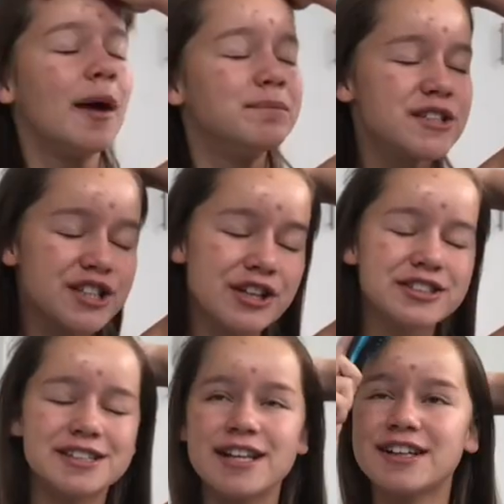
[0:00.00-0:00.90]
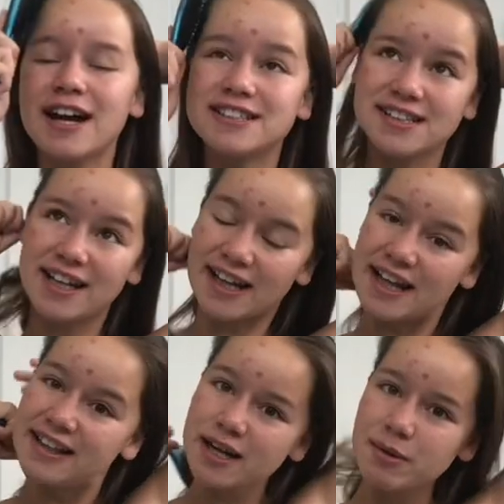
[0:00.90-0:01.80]
I'm just going to tell you guys
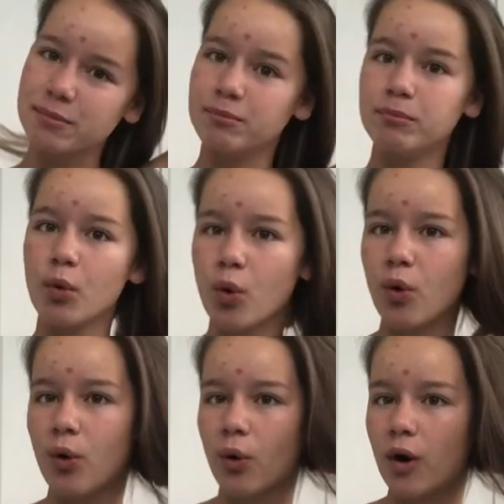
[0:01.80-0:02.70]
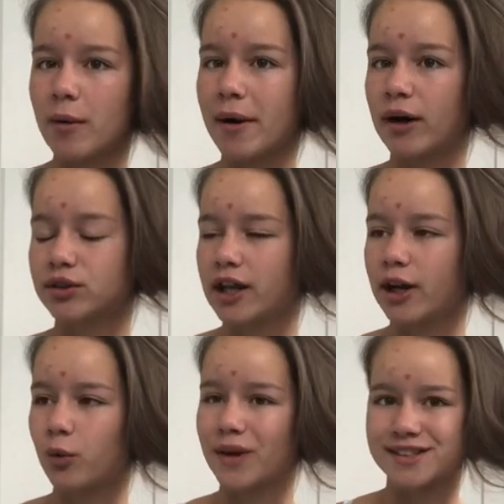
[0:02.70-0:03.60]
like a little bit more about
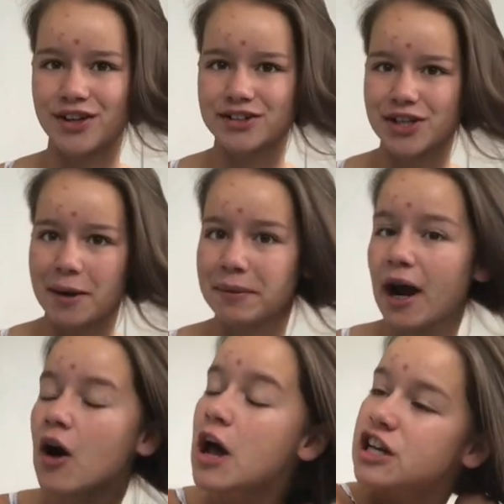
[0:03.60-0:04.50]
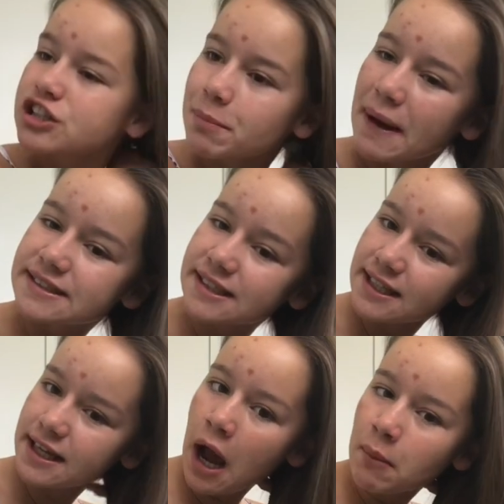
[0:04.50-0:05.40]
like what's going to happen now. So
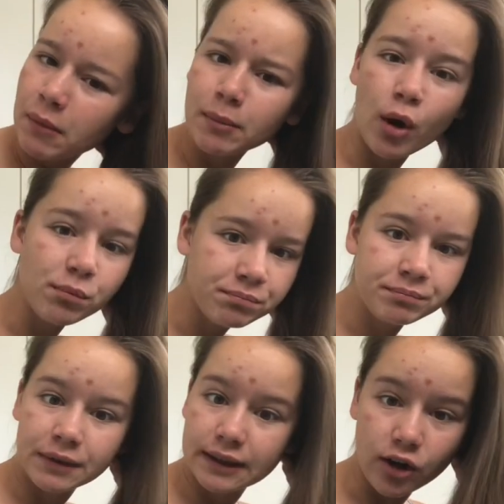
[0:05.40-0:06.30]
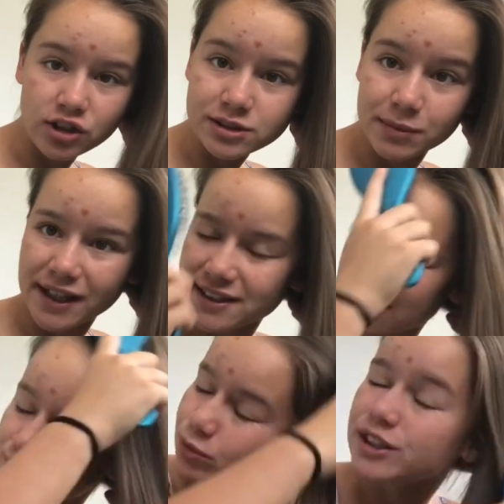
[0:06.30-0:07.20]
basically my mom, last
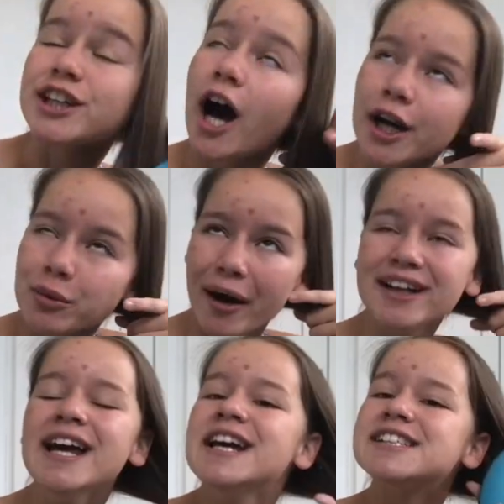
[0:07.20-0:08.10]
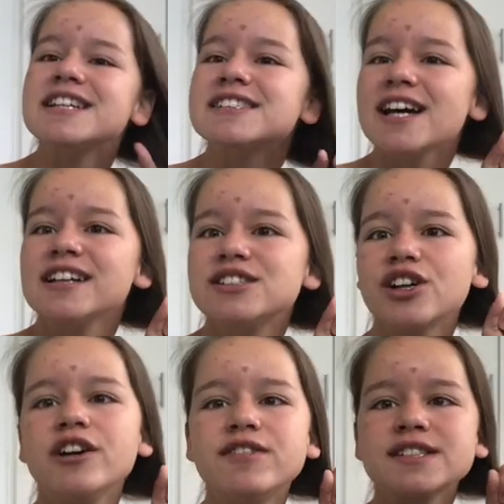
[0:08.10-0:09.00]
minute, which I don't mind, she decided
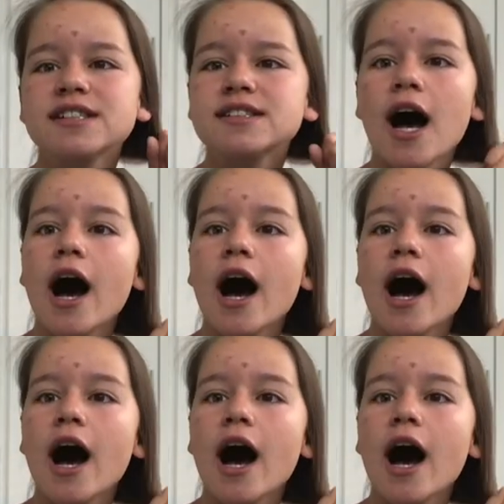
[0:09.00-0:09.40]
to go visit